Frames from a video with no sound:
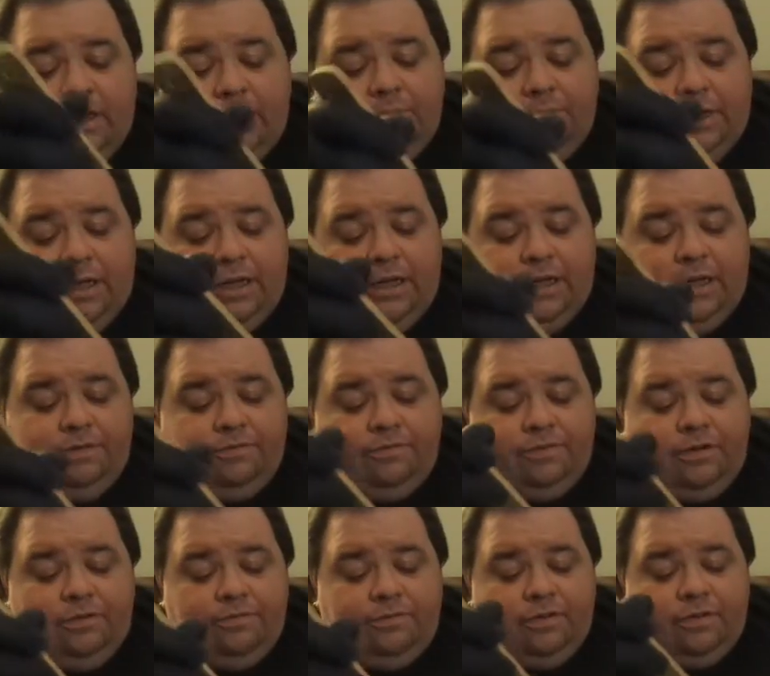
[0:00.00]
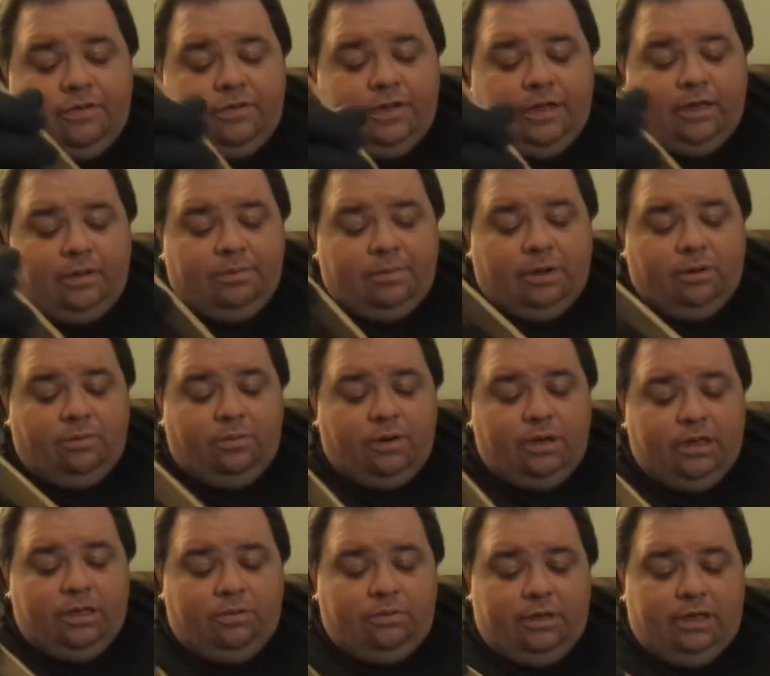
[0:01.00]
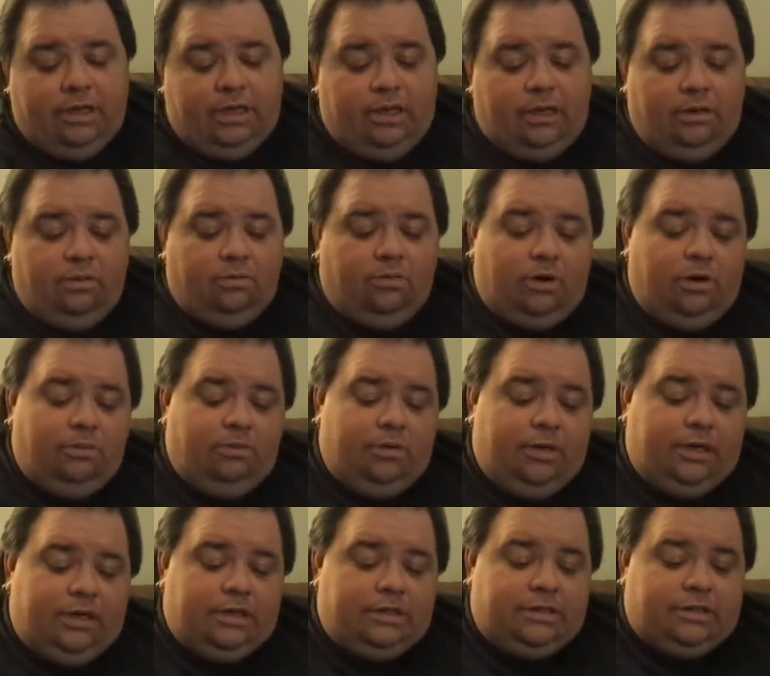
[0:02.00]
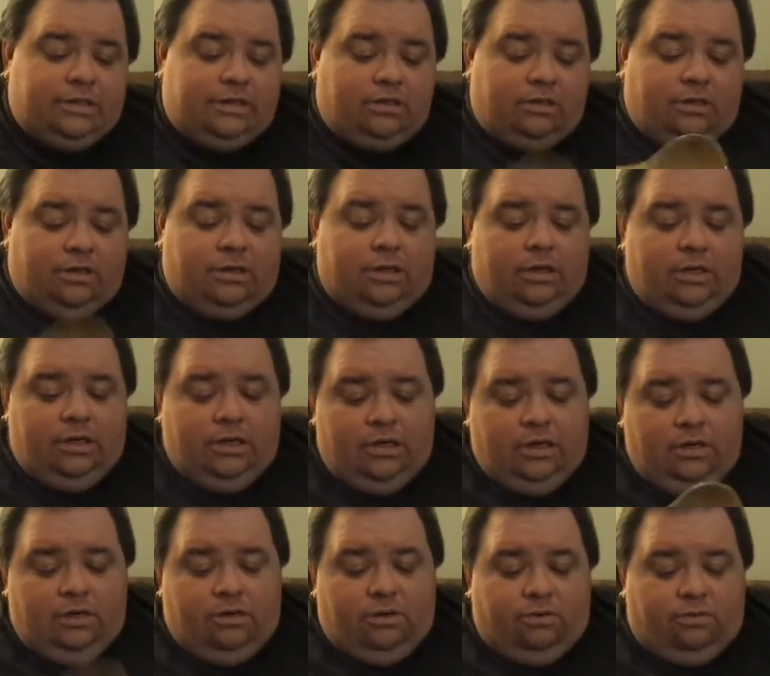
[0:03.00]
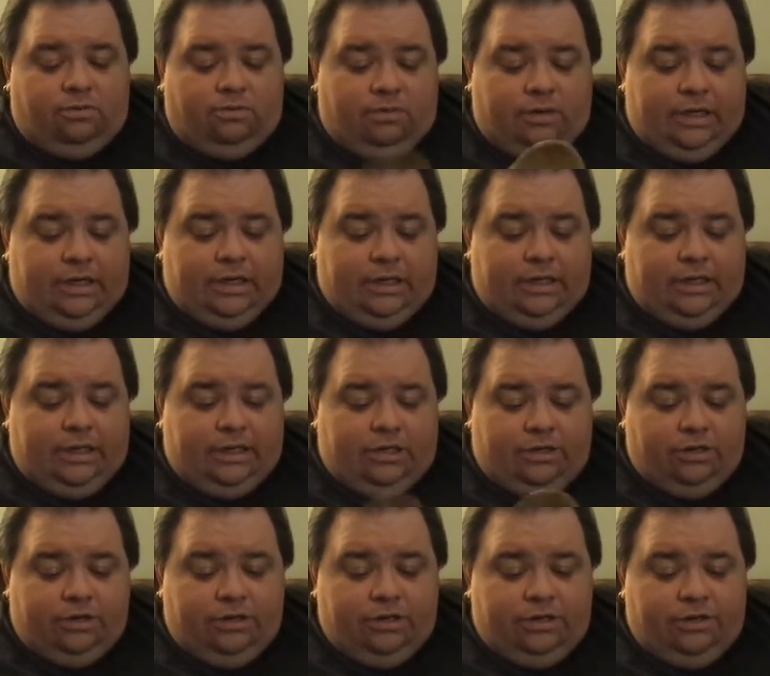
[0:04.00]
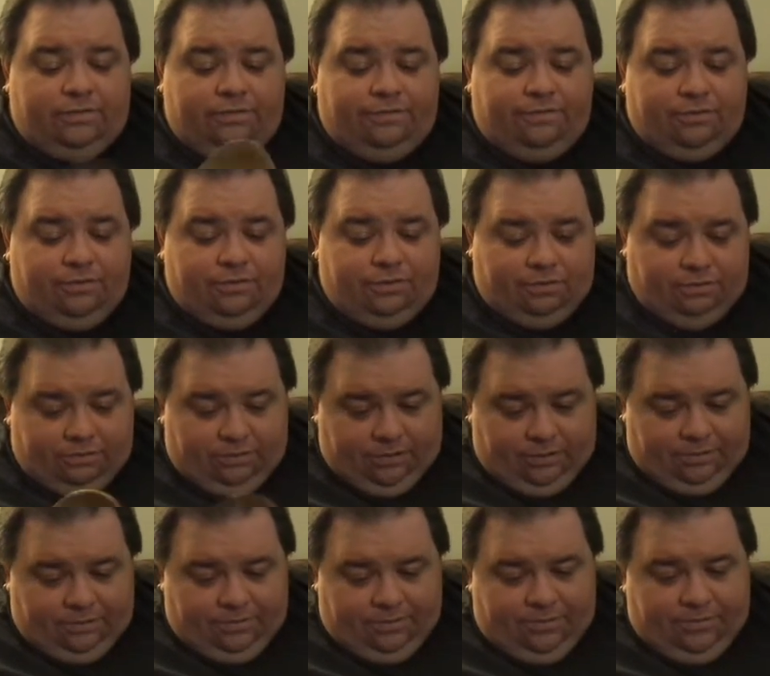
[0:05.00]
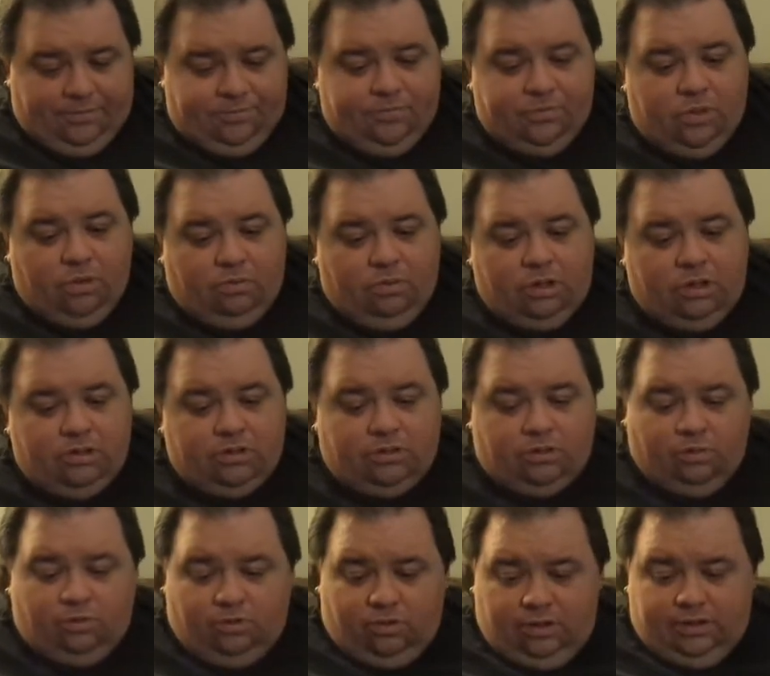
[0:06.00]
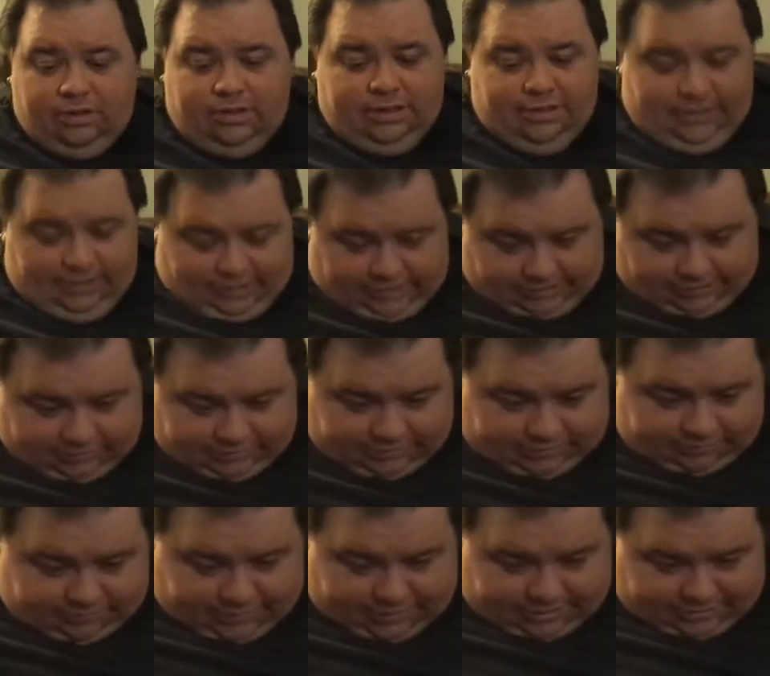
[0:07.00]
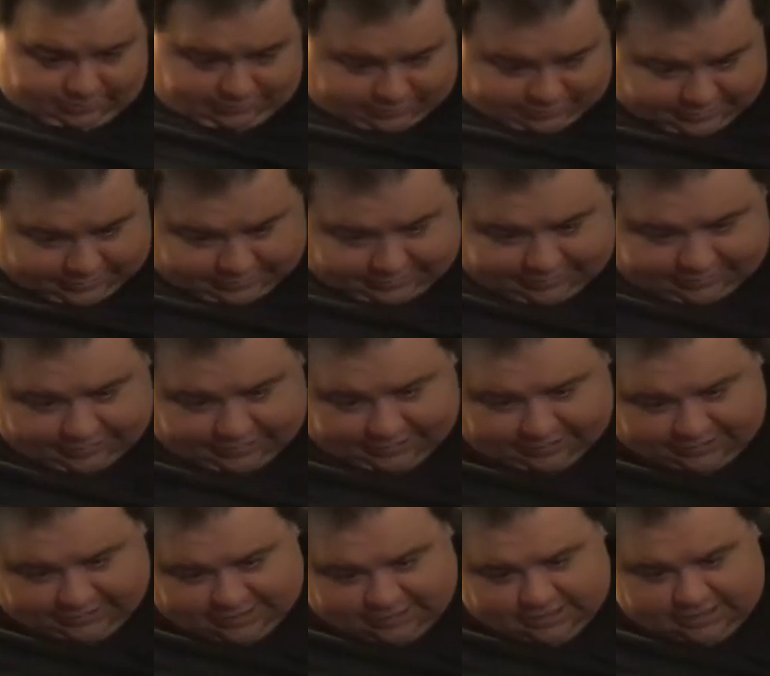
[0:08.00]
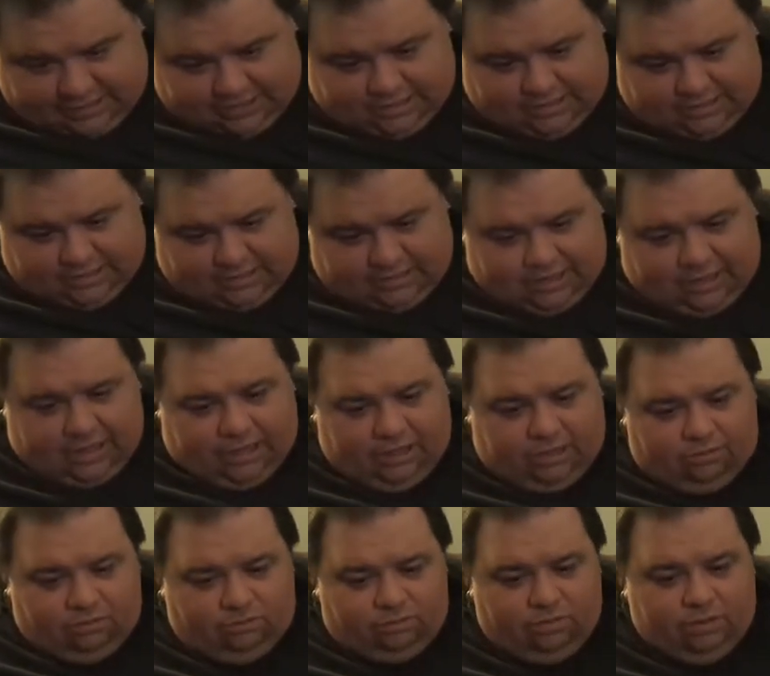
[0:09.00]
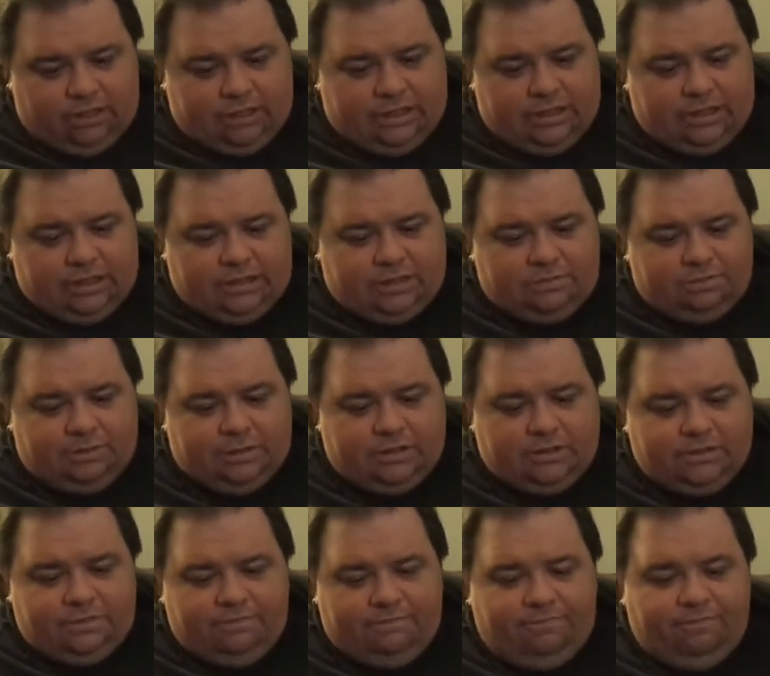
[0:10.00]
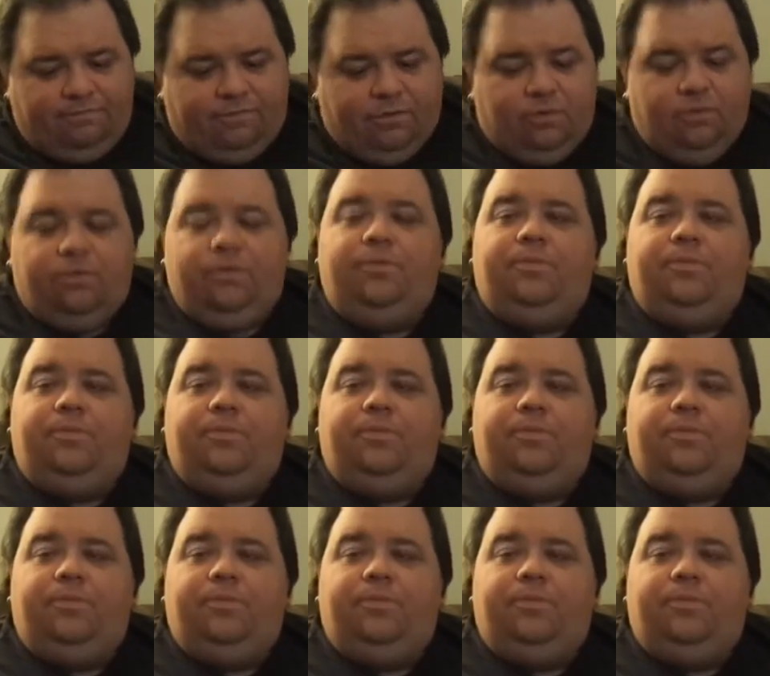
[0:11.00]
about, if you think about what you eat and what we consider really good food, what is the one thing that comes to mind when I say really expensive food?